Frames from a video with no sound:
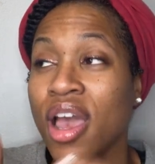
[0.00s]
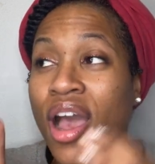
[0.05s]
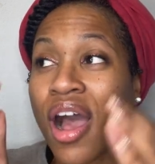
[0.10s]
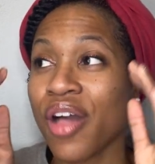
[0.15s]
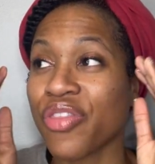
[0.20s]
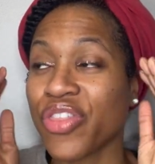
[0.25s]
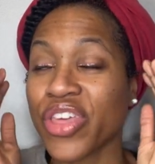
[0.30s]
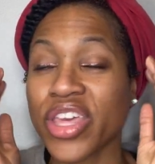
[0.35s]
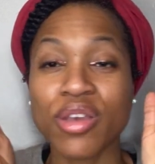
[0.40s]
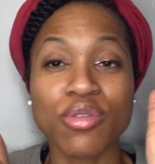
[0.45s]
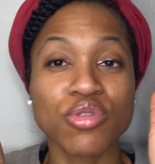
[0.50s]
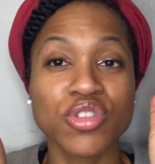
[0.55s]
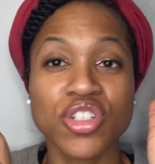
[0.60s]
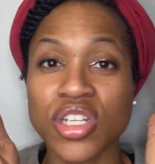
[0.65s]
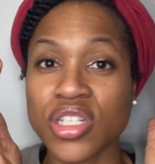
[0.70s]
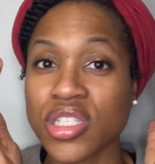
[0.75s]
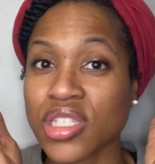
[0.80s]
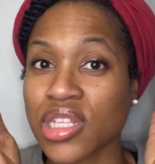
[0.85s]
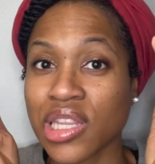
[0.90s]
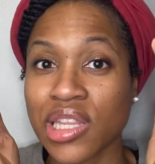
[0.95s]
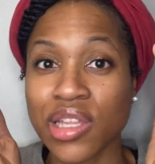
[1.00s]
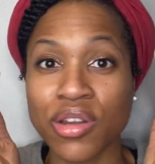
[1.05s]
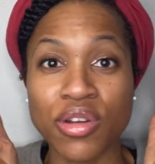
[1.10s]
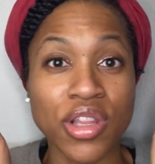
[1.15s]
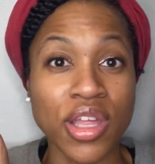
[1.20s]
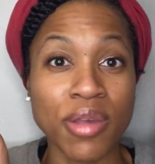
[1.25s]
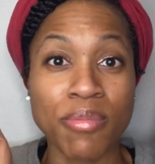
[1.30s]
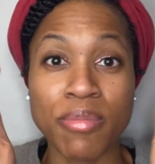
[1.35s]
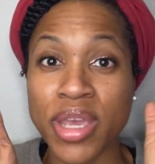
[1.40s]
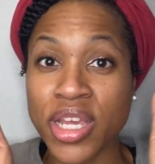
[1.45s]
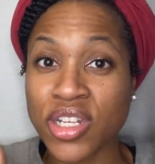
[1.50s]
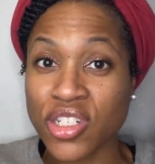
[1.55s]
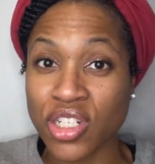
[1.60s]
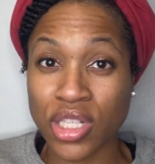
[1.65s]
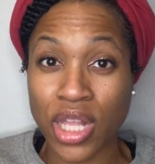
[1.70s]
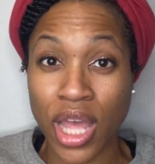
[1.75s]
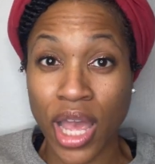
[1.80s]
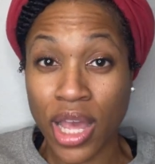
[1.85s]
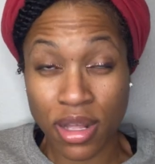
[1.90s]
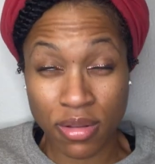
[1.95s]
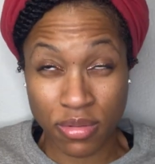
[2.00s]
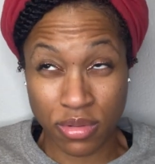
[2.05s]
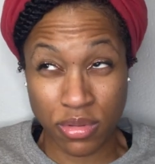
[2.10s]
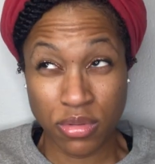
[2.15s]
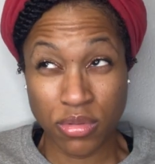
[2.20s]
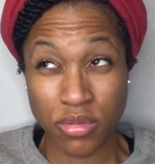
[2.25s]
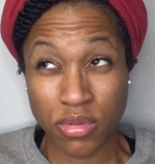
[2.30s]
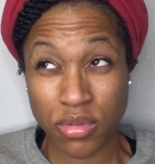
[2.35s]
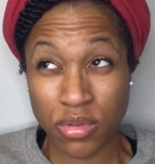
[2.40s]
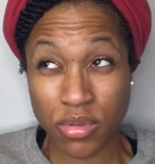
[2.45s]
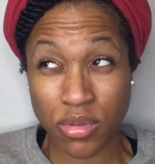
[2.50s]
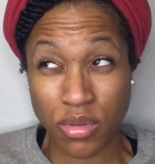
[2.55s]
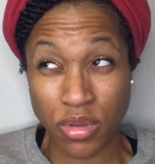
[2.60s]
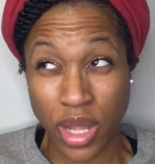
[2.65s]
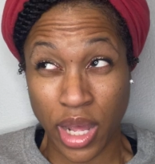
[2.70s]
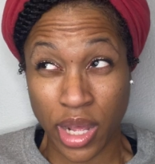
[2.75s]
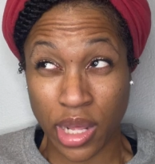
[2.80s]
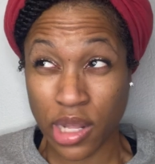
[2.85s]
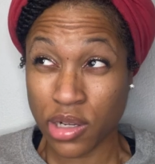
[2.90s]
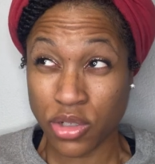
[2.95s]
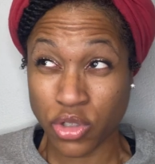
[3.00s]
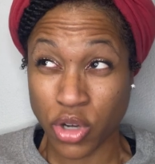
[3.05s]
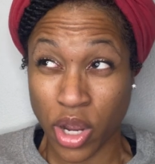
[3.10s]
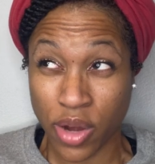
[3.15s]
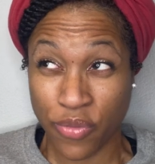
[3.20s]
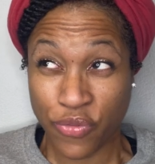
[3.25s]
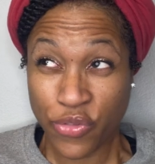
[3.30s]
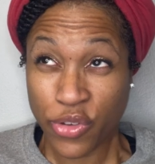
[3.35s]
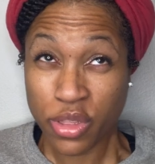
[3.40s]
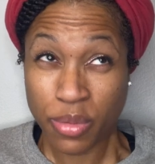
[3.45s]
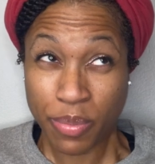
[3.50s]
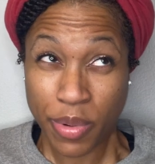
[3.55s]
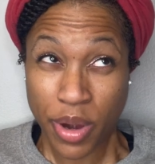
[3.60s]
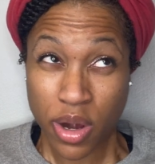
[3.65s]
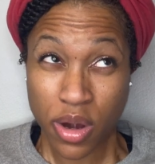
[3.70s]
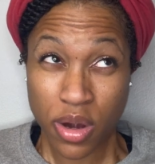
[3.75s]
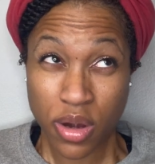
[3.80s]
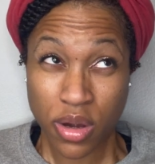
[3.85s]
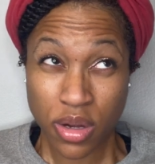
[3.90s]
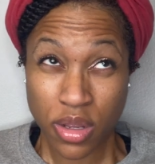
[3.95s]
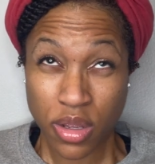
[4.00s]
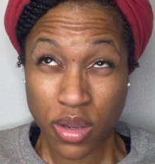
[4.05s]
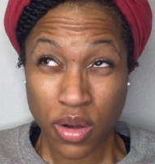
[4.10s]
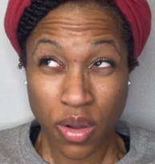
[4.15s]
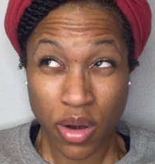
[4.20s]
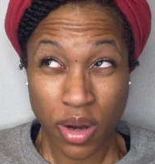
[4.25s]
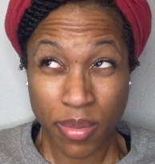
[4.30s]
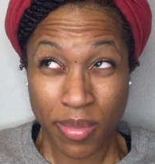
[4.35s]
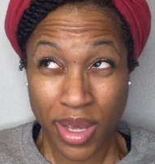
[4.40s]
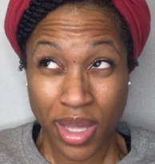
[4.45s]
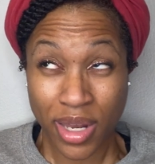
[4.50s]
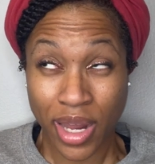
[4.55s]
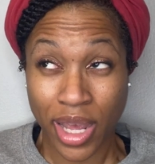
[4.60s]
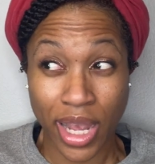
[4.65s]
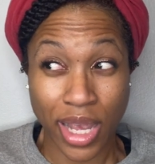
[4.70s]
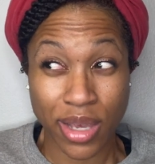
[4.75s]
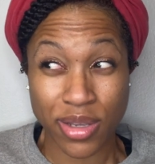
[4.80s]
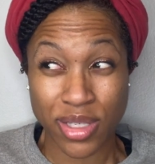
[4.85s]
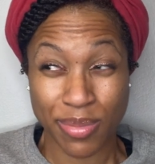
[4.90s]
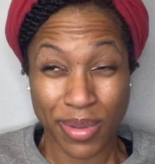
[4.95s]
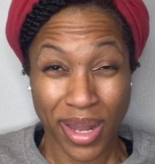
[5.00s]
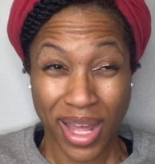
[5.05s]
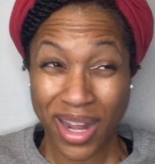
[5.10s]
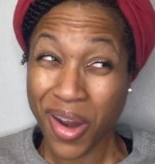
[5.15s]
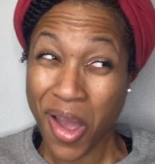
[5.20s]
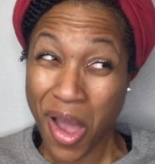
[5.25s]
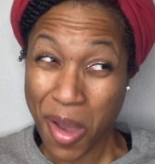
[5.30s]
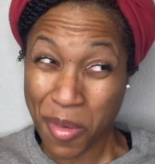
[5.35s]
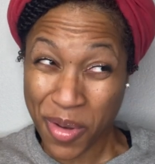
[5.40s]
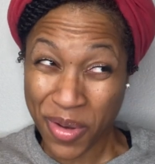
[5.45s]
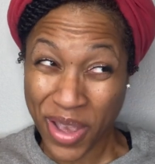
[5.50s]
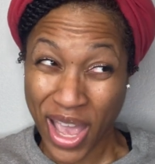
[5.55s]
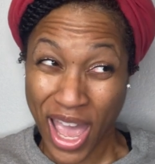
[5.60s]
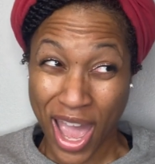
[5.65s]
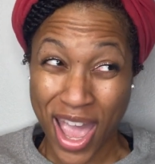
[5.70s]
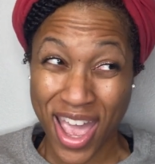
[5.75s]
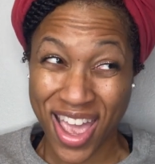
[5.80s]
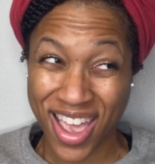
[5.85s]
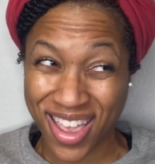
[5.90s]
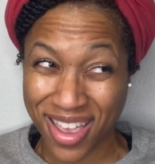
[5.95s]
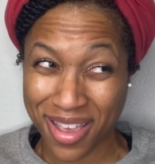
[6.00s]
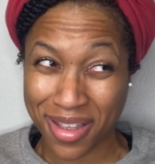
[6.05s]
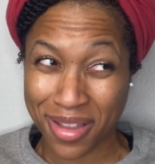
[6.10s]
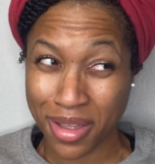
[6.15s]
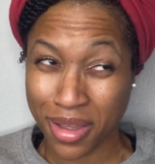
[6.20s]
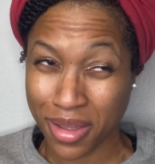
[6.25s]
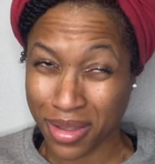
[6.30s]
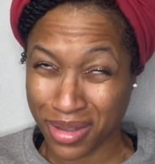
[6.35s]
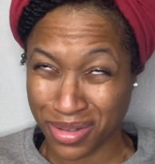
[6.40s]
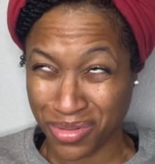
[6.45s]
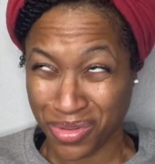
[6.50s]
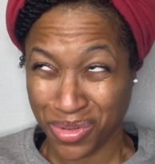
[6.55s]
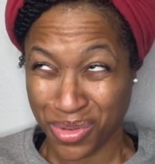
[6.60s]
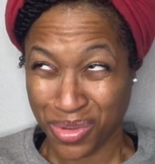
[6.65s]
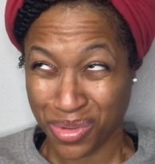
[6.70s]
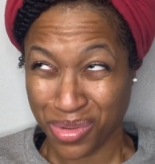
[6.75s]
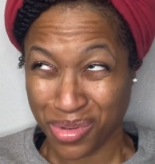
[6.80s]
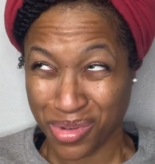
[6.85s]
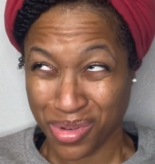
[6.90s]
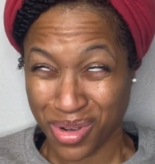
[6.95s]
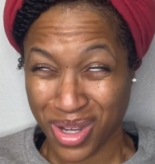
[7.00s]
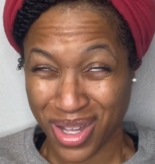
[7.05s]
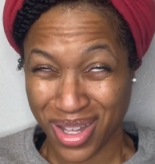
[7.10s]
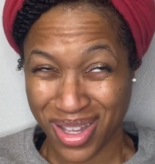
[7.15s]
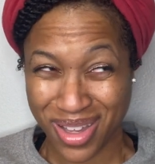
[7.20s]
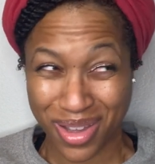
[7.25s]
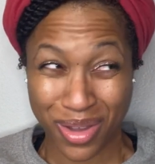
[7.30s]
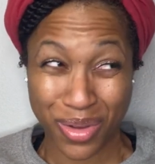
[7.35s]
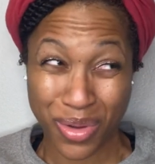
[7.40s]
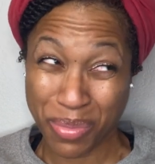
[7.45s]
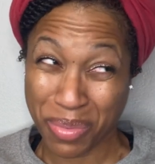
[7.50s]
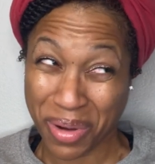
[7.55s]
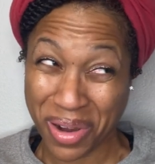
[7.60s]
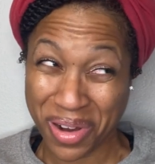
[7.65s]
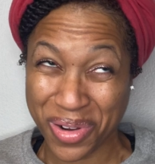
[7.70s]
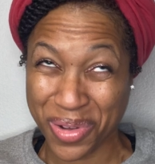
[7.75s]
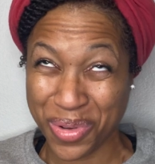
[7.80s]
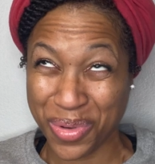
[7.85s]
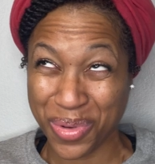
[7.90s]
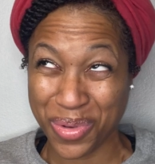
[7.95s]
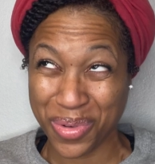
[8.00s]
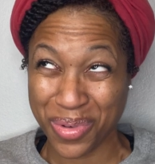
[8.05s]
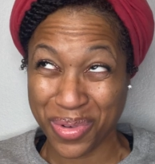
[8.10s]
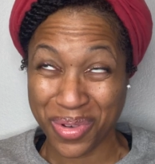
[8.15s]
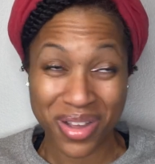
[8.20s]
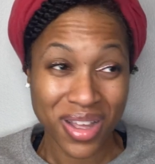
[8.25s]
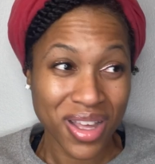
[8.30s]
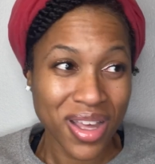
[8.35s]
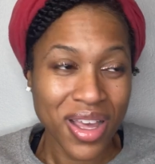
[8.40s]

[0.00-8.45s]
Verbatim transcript: I think it was just literally me just like, ooh, like trying to feel the burn. You know what I mean? Like I used to be like, no, I'm okay. Ooh, burn. Ooh.